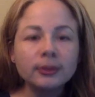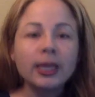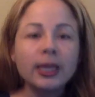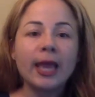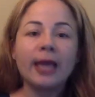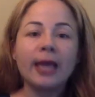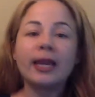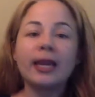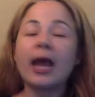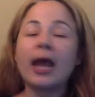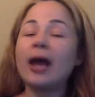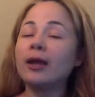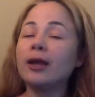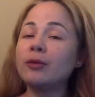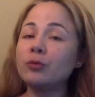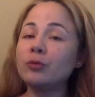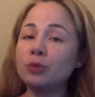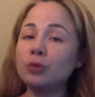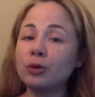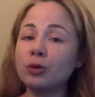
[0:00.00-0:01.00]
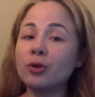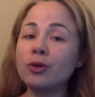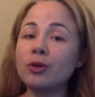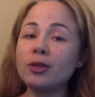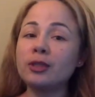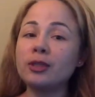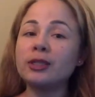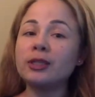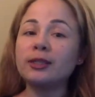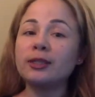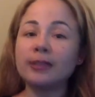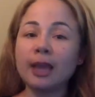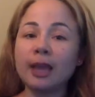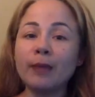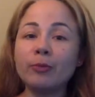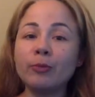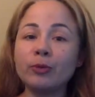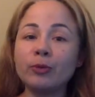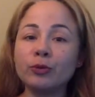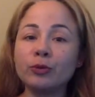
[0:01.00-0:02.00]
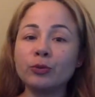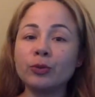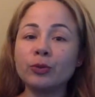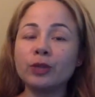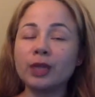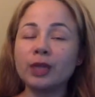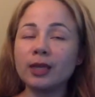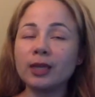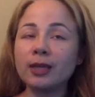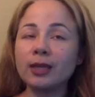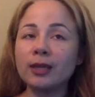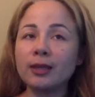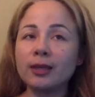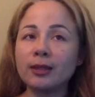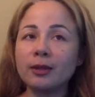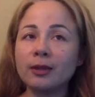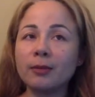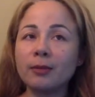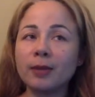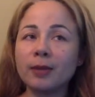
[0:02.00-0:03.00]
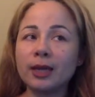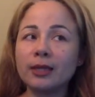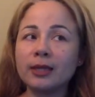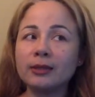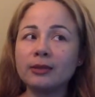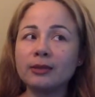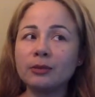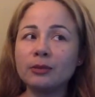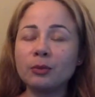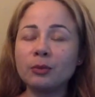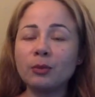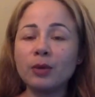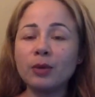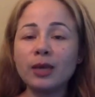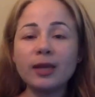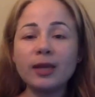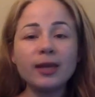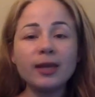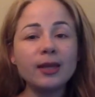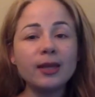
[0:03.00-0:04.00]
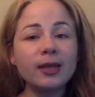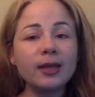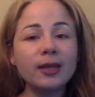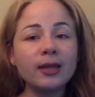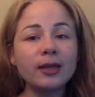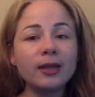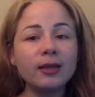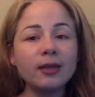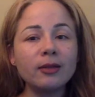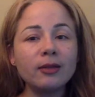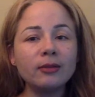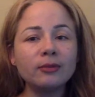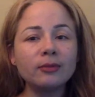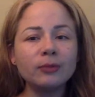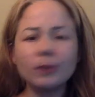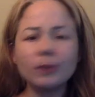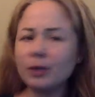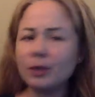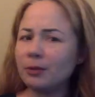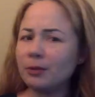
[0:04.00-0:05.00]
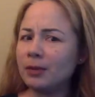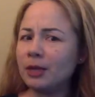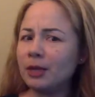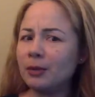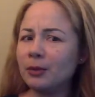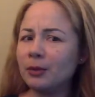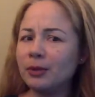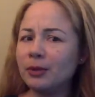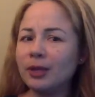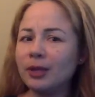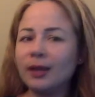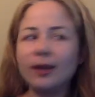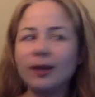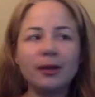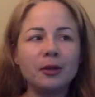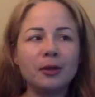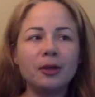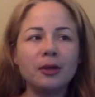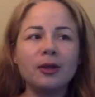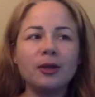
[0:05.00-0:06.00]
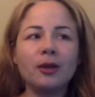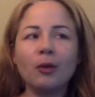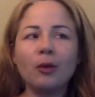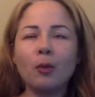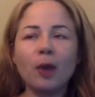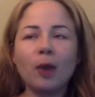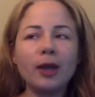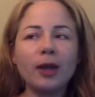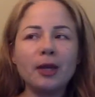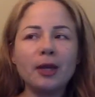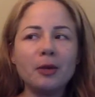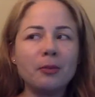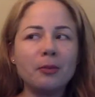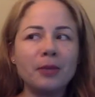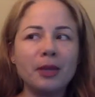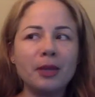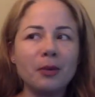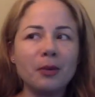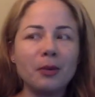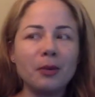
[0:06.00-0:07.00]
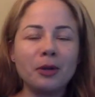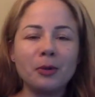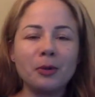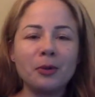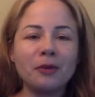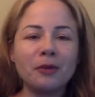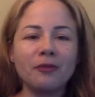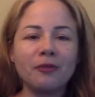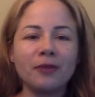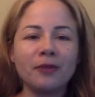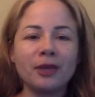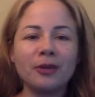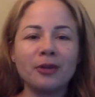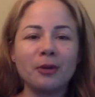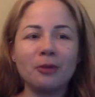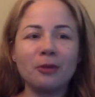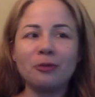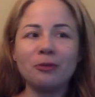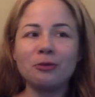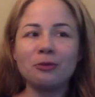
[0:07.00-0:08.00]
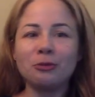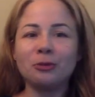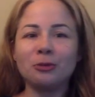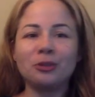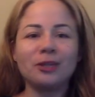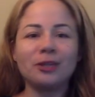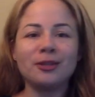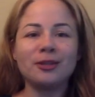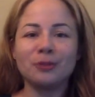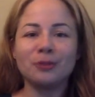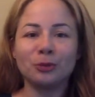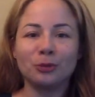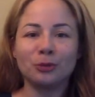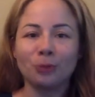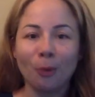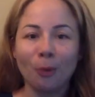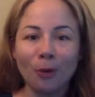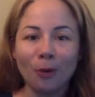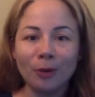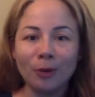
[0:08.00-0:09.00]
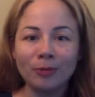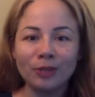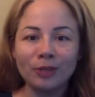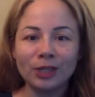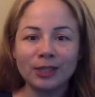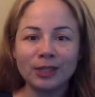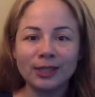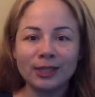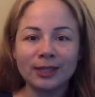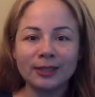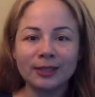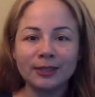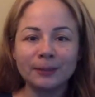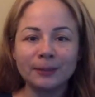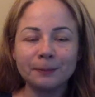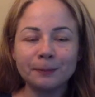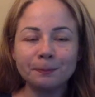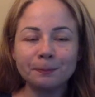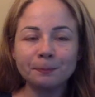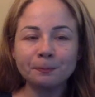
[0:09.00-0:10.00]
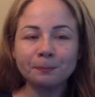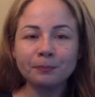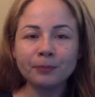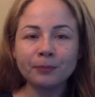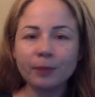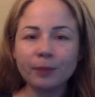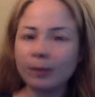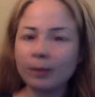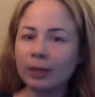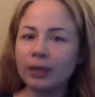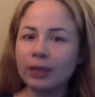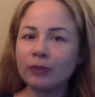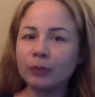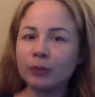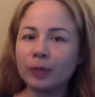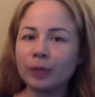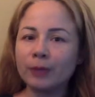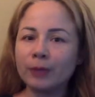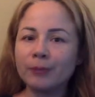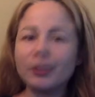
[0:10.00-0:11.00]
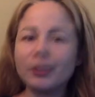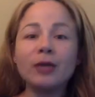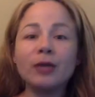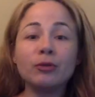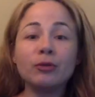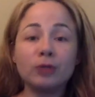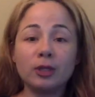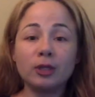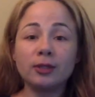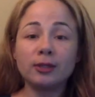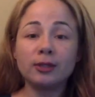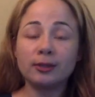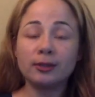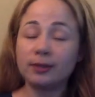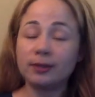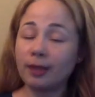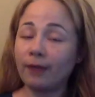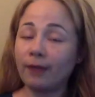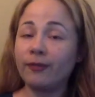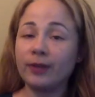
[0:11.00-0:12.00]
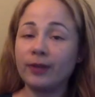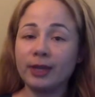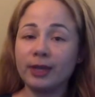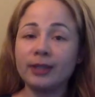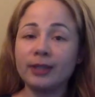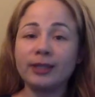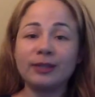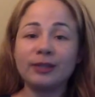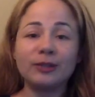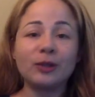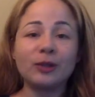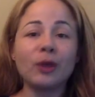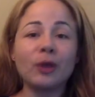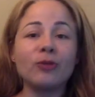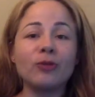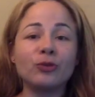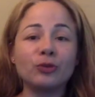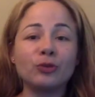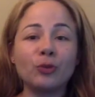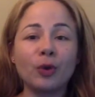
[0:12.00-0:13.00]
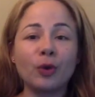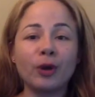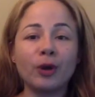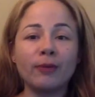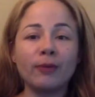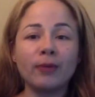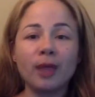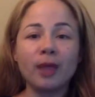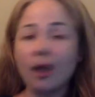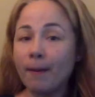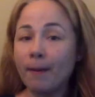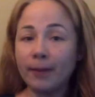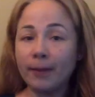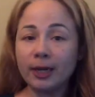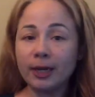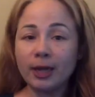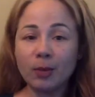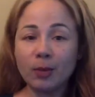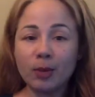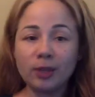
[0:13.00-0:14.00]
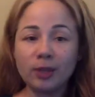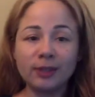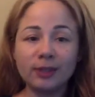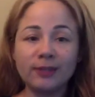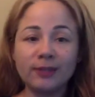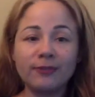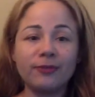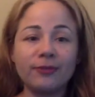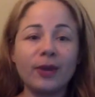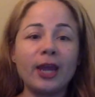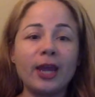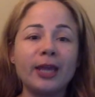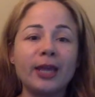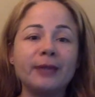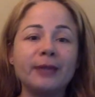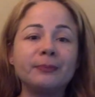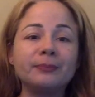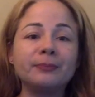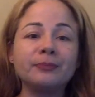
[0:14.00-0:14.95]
And I'm sure the disciples were thinking in their minds, well, what do you mean? Why do you mean, what are we afraid? Don't you see the storm, Jesus? But guess what? Jesus definitely saw the storm, but he wasn't afraid.